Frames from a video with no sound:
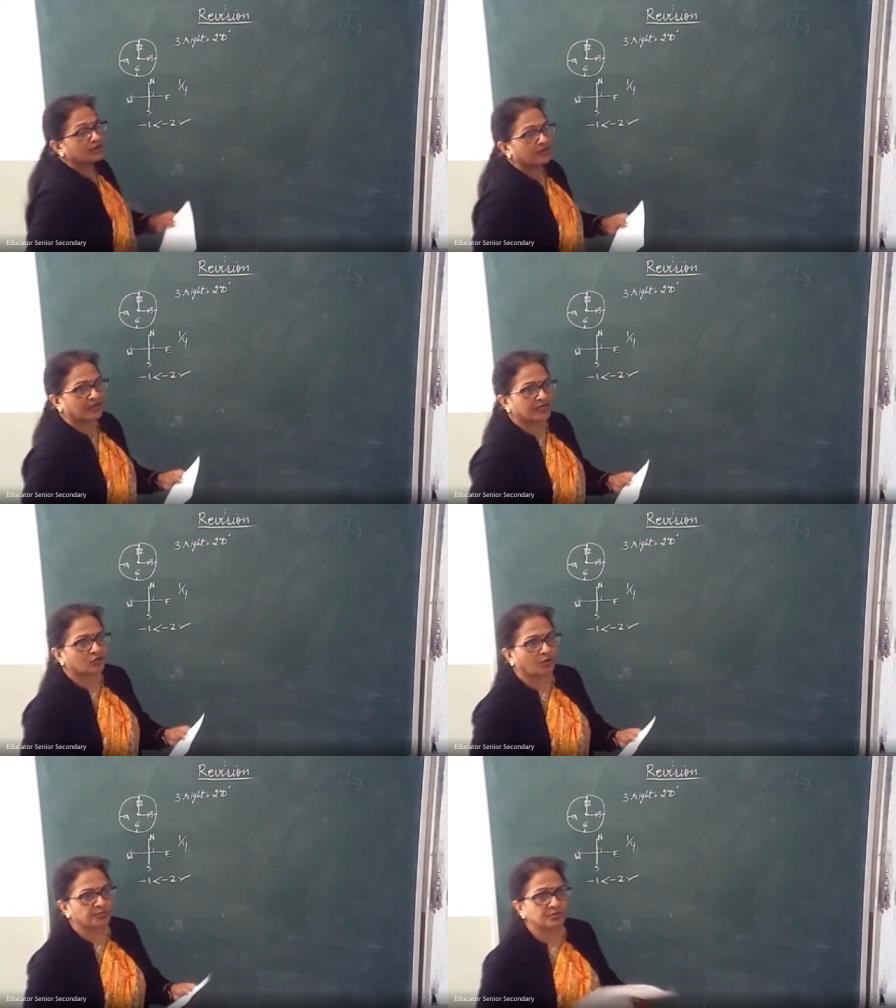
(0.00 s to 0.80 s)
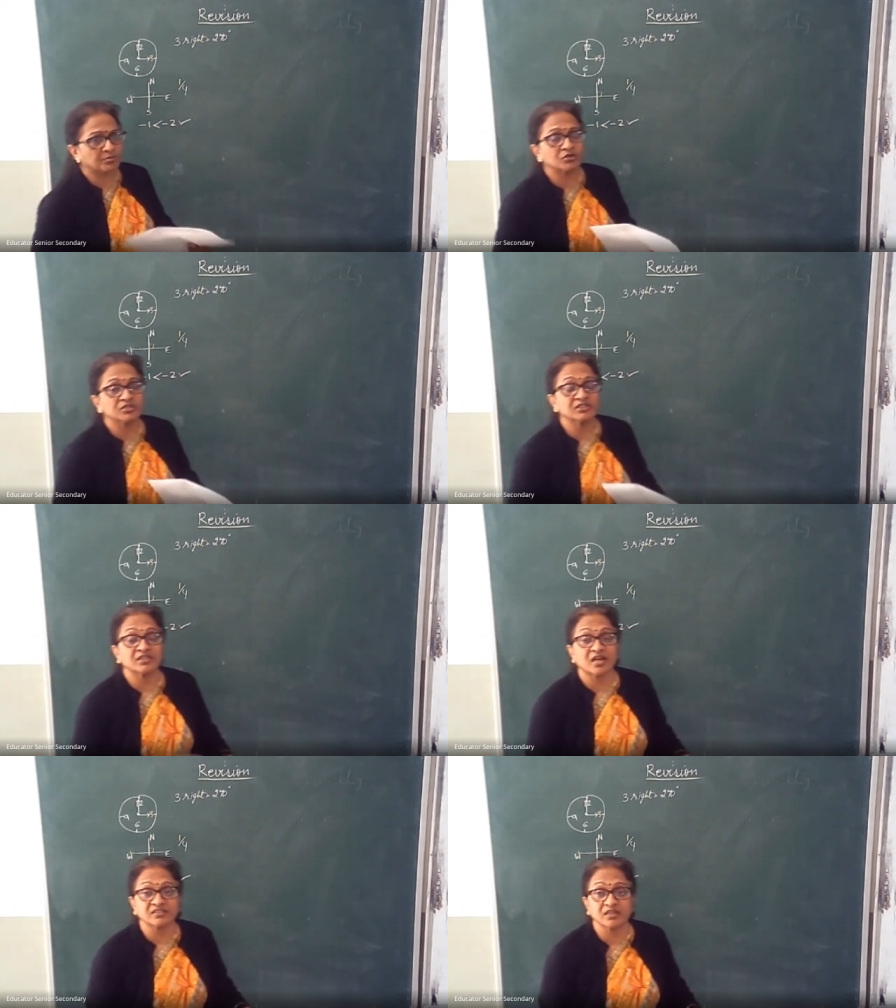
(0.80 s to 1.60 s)
correct option because it is
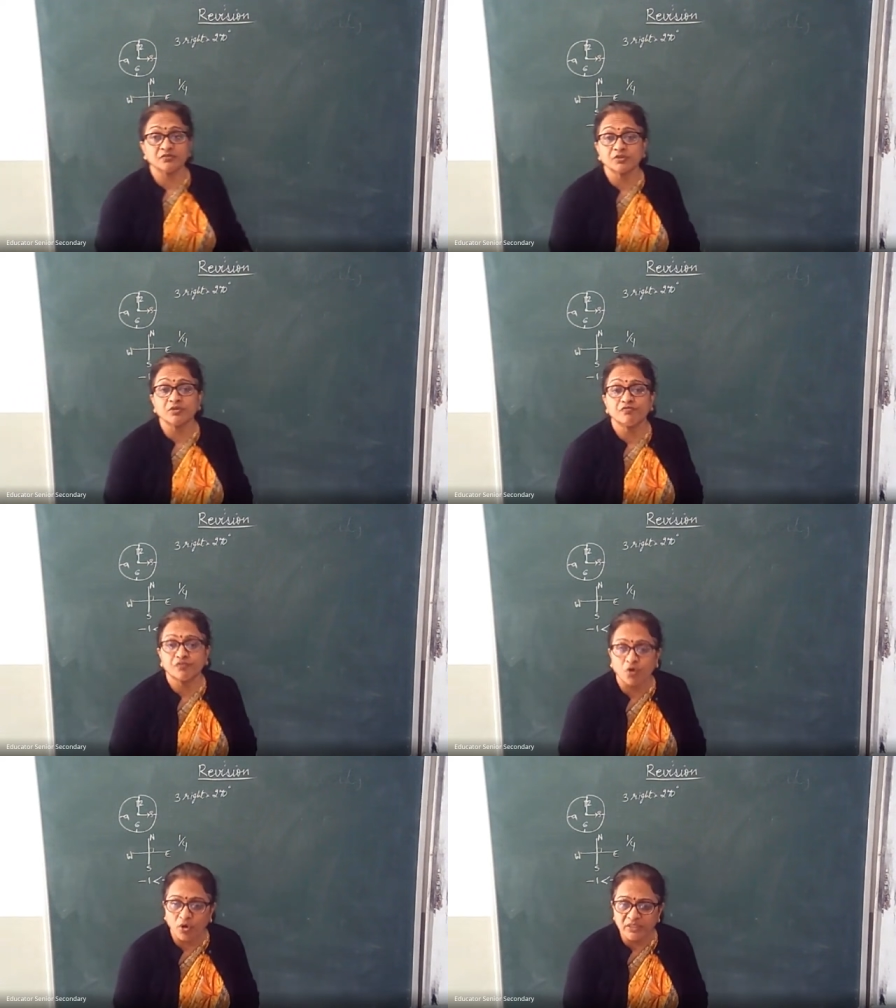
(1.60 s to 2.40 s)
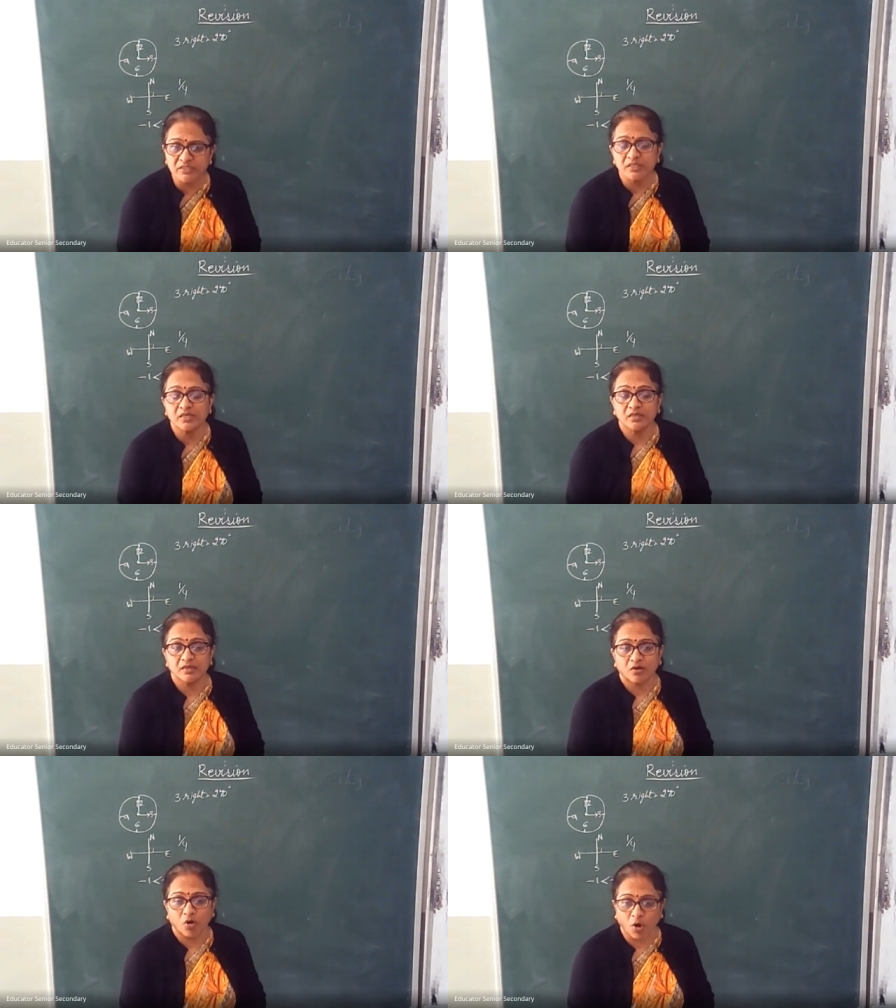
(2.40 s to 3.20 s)
asking for the false
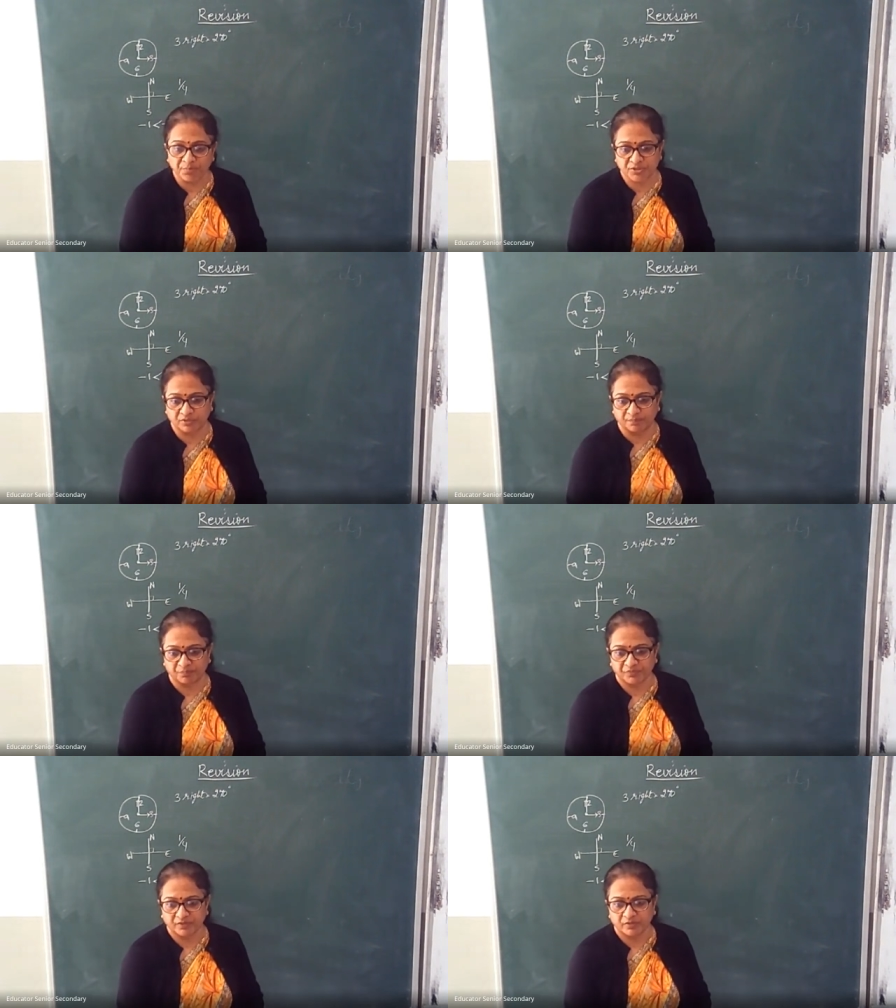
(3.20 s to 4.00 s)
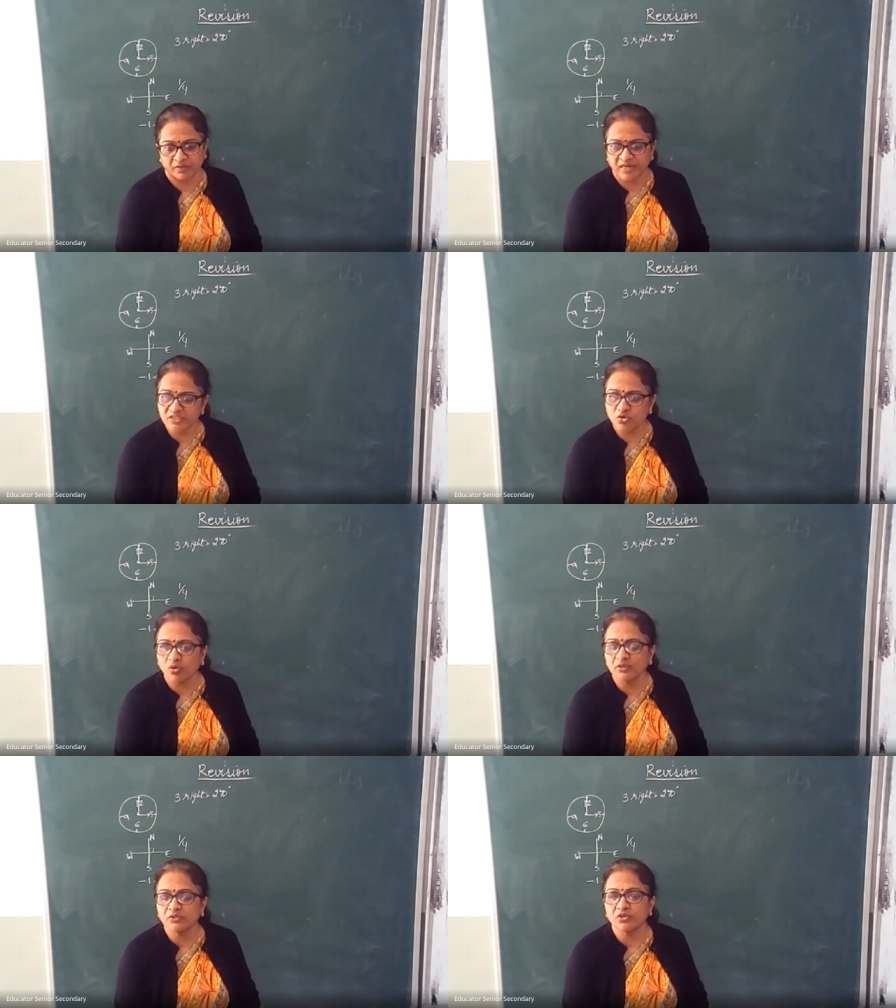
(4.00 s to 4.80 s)
option. Rest
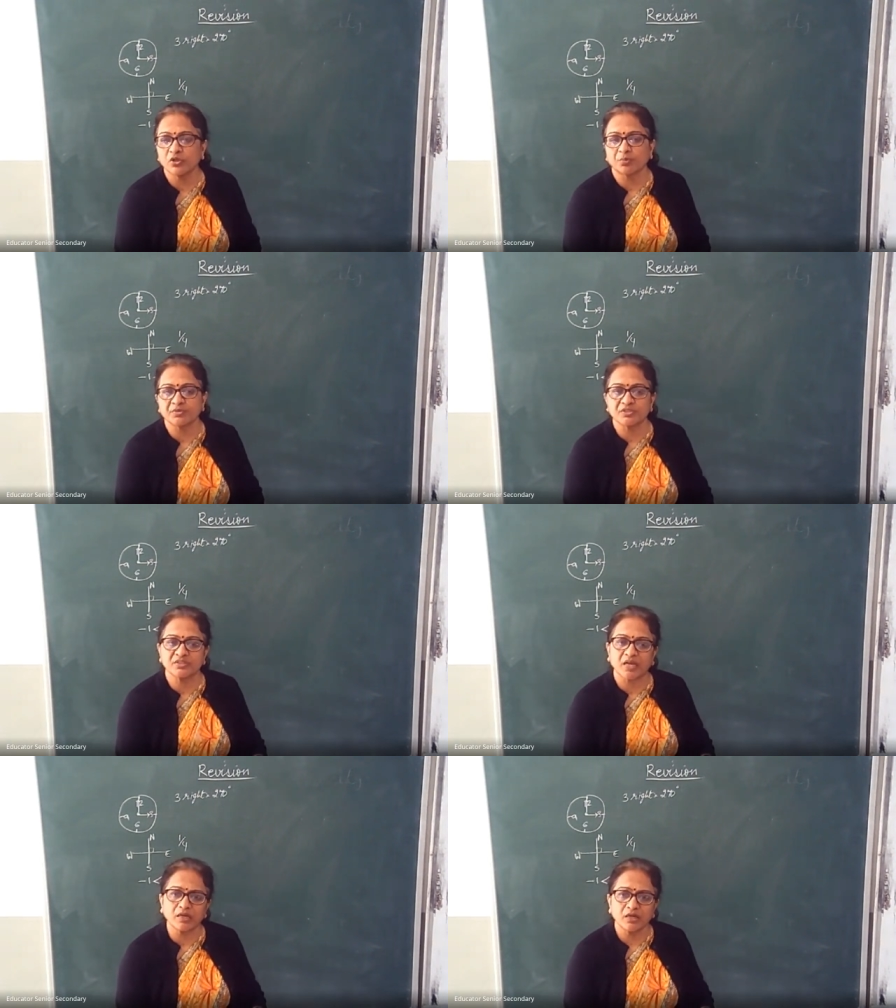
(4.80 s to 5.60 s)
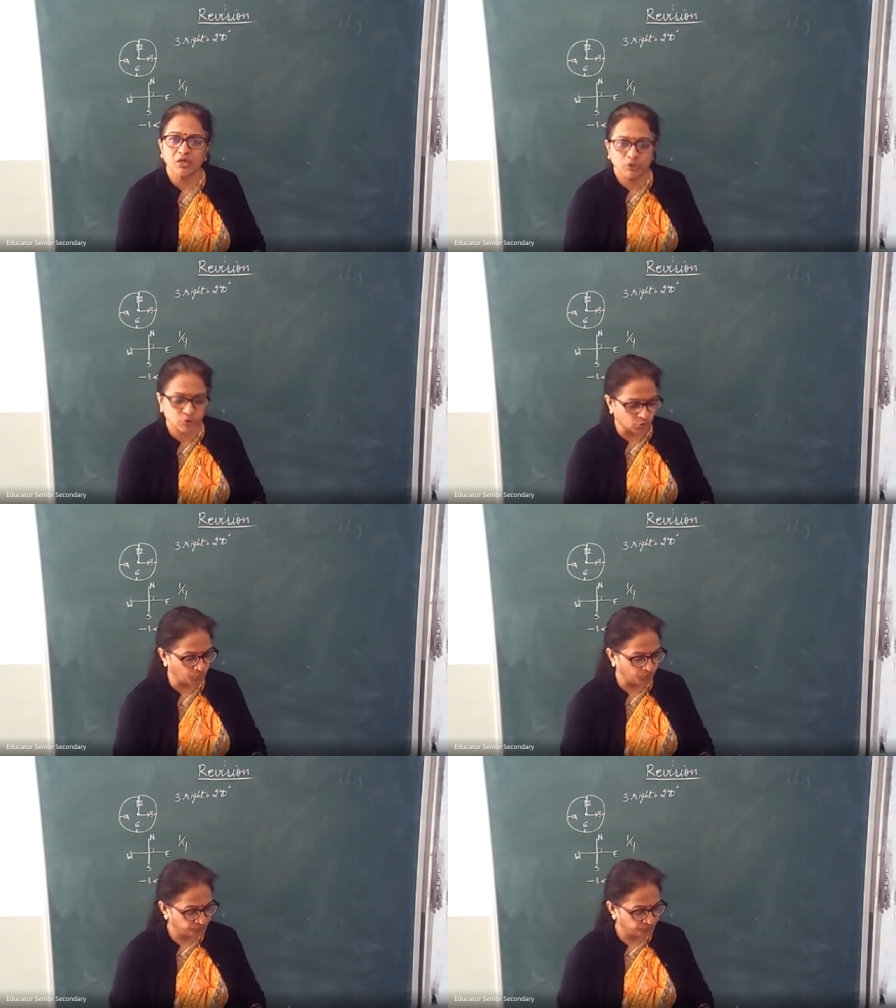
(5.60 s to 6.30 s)
all the three options are true.